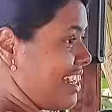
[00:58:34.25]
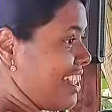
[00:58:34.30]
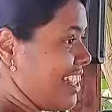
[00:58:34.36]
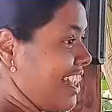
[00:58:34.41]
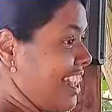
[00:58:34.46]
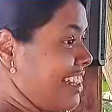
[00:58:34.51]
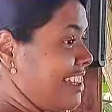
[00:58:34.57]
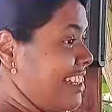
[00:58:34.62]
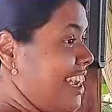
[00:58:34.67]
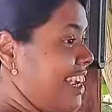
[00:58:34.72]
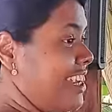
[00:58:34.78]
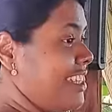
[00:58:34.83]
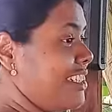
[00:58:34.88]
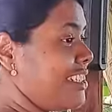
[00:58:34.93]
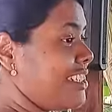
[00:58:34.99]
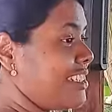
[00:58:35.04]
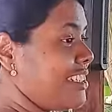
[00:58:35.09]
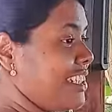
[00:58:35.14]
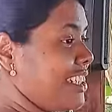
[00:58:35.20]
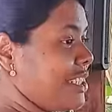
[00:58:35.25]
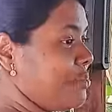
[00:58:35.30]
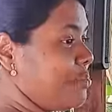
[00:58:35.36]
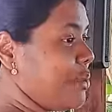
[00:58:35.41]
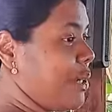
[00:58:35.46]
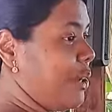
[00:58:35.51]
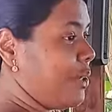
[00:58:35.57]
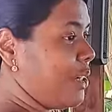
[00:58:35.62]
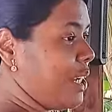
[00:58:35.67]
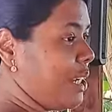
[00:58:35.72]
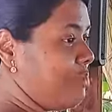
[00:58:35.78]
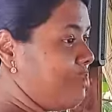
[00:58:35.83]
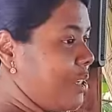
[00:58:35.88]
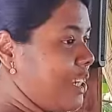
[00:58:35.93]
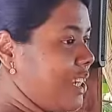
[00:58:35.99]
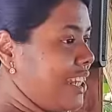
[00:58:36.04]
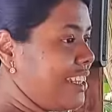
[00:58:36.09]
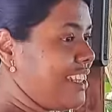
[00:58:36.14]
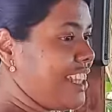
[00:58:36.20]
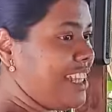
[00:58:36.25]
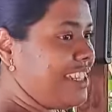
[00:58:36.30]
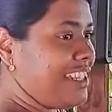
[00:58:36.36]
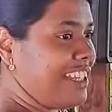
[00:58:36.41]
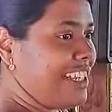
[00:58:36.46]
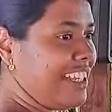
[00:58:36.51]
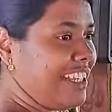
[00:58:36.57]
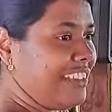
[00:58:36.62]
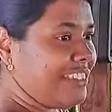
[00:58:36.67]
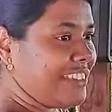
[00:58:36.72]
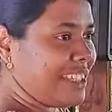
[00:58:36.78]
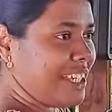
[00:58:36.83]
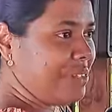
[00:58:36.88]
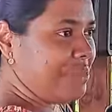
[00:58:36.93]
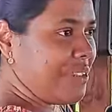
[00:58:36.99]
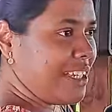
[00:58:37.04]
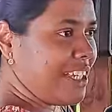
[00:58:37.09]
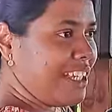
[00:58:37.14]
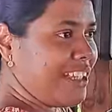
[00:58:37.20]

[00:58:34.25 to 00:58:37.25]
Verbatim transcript: Mm-hmm. And then a sprout coming, and then the leaves coming,